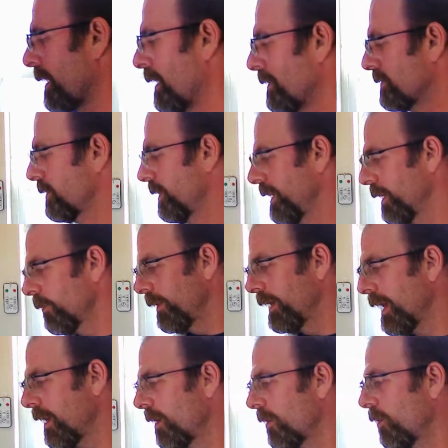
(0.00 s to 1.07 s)
so here we
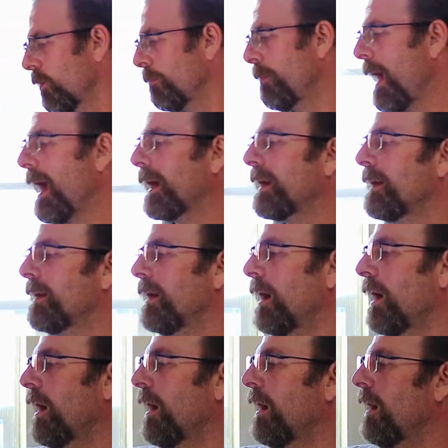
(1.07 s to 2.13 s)
got our little packet
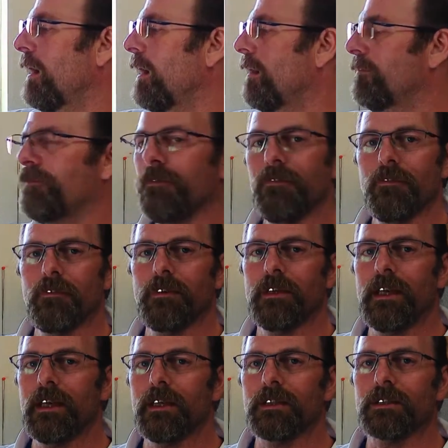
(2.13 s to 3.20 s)
of
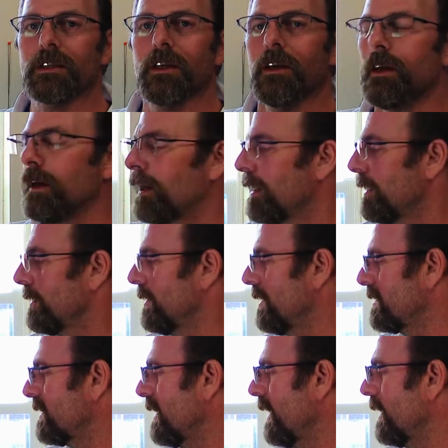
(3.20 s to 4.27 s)
yeast.
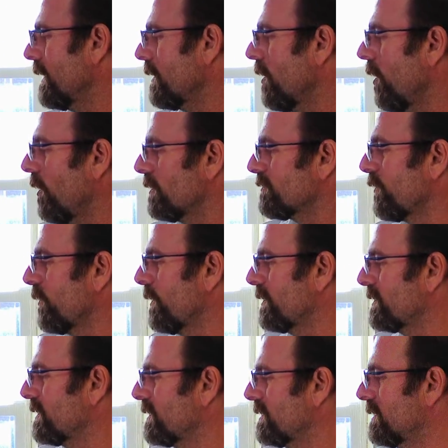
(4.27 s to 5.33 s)
This kit calls for
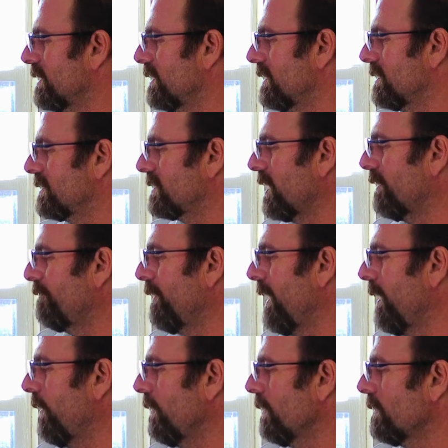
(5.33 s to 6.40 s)
the
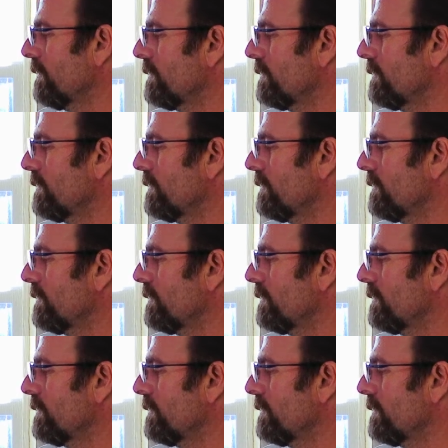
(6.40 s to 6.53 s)
sulfile